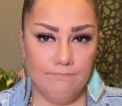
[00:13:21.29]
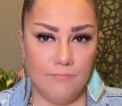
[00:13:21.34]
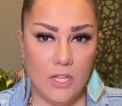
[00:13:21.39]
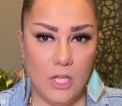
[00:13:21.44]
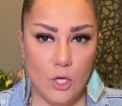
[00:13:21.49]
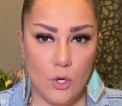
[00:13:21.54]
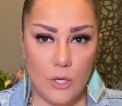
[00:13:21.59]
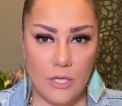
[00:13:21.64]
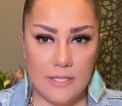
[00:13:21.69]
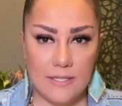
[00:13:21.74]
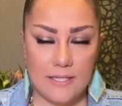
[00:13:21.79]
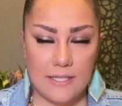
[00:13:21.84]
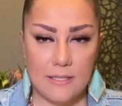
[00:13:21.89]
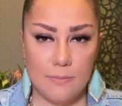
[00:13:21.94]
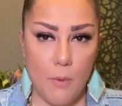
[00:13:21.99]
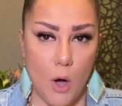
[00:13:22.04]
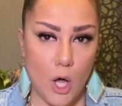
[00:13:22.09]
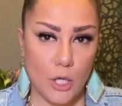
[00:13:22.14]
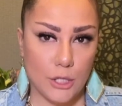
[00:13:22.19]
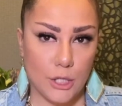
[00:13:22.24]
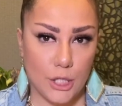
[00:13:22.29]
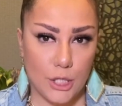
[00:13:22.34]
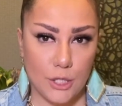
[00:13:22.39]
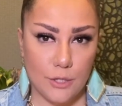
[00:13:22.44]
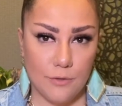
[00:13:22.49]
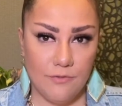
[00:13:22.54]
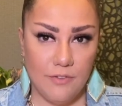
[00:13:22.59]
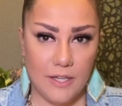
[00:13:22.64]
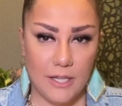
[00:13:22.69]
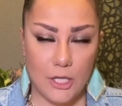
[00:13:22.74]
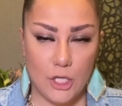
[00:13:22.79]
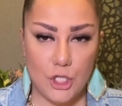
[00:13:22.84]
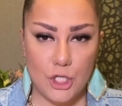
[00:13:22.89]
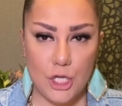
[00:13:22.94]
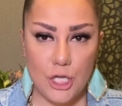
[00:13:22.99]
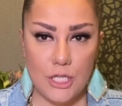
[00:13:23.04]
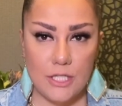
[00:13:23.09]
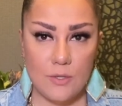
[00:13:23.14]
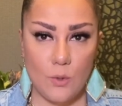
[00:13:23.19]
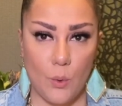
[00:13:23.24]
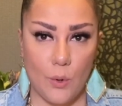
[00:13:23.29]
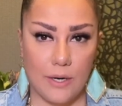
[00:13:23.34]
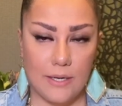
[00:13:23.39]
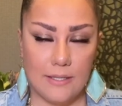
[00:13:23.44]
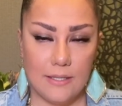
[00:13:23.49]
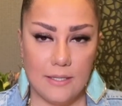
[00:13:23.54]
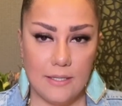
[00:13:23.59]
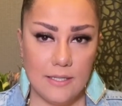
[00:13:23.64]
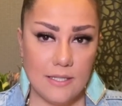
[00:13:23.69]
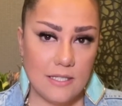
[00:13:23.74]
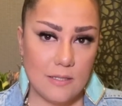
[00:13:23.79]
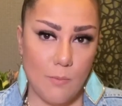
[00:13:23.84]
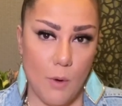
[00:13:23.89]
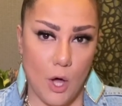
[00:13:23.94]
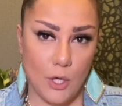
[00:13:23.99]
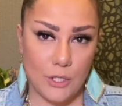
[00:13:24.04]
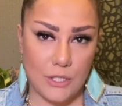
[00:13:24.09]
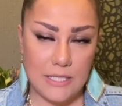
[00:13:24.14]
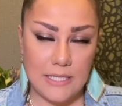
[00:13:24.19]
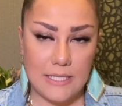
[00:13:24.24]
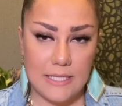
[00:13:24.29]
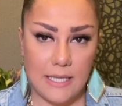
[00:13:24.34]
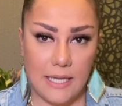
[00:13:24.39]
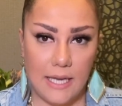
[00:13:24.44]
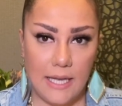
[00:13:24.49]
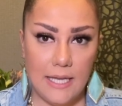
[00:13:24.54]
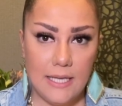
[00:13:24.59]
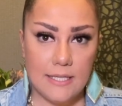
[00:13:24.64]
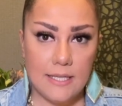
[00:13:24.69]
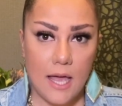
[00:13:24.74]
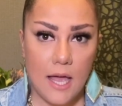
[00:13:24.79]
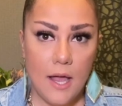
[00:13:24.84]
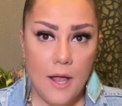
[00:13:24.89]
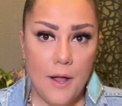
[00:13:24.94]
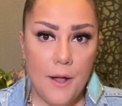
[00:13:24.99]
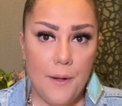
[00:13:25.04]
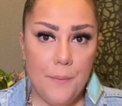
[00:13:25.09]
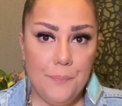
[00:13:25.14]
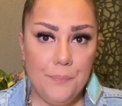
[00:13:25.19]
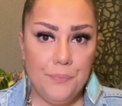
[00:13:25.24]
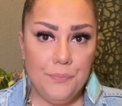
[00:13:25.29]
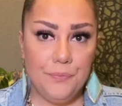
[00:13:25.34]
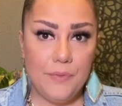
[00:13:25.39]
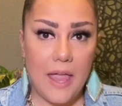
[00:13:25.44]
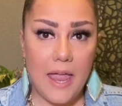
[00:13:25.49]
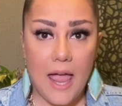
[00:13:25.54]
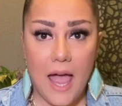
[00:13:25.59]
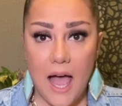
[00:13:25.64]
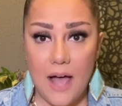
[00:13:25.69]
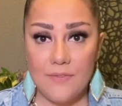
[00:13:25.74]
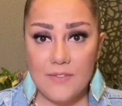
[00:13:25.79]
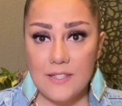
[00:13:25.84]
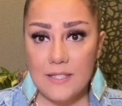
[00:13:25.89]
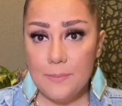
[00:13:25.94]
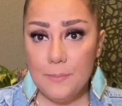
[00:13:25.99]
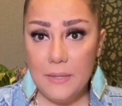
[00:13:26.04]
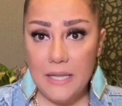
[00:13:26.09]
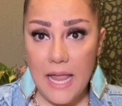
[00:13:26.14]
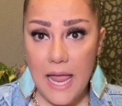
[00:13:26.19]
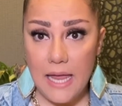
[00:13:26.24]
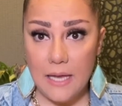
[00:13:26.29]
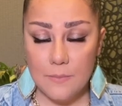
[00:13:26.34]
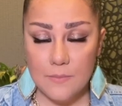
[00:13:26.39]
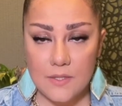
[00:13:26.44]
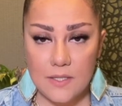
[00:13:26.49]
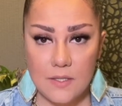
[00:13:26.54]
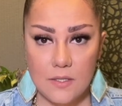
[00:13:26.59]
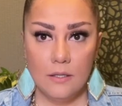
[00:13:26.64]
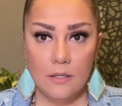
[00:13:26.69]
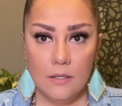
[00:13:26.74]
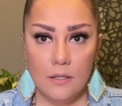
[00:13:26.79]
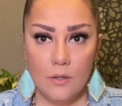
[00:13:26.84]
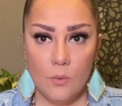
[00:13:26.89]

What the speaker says: in smaller villages or in smaller cities, they have some names.